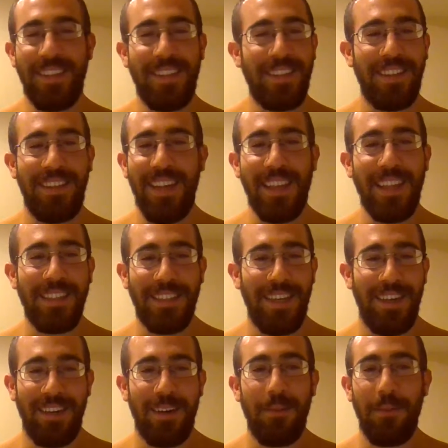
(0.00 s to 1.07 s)
nothing's
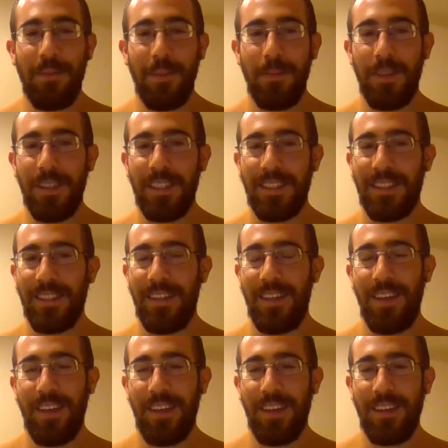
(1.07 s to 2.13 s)
gonna come from this.
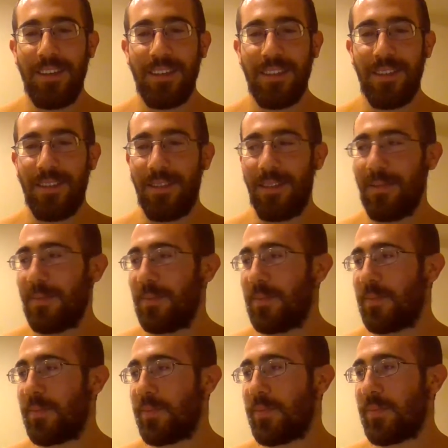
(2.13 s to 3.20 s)
So,
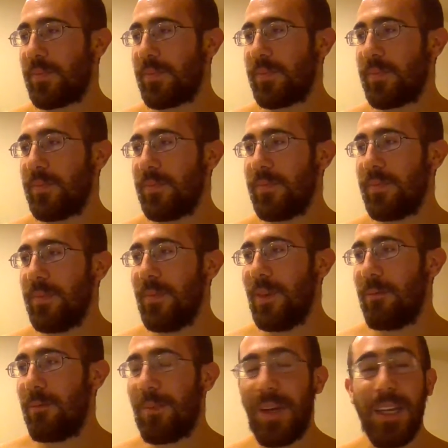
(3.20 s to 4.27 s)

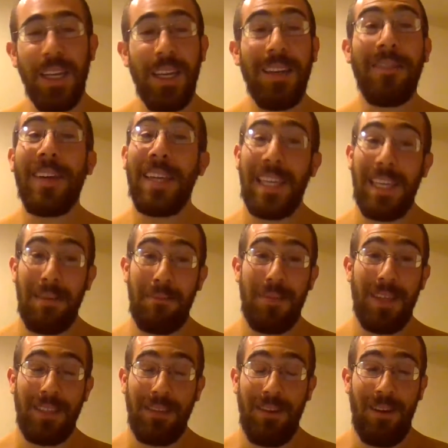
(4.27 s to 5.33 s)
but if I keep
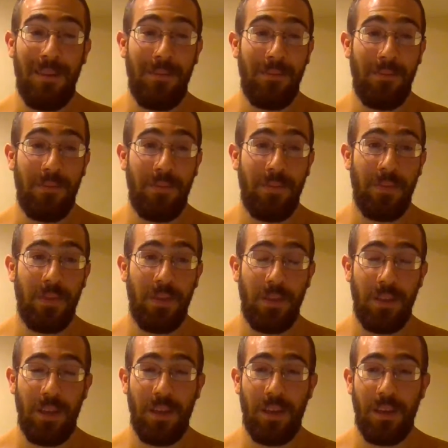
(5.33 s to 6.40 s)
this up,
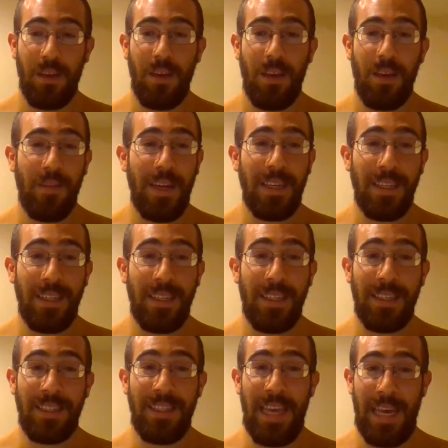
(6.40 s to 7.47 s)
like if I did
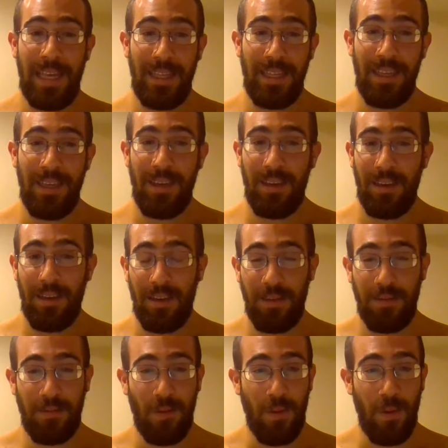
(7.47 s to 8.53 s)
this daily
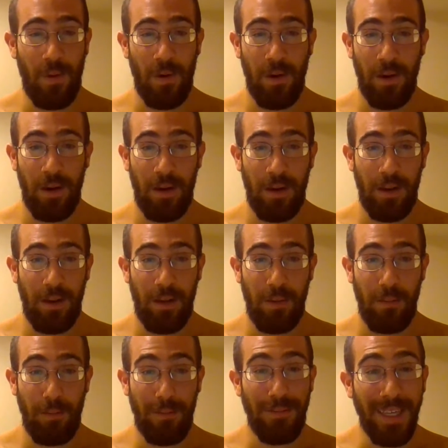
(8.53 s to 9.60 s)
for
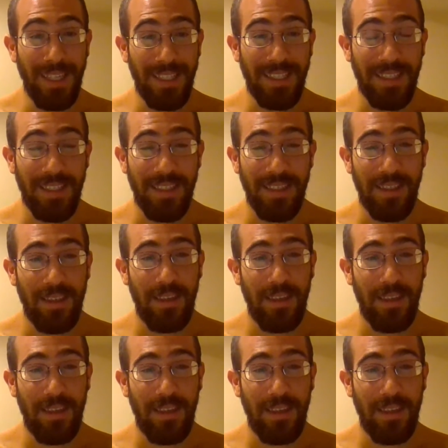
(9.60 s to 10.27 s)
months,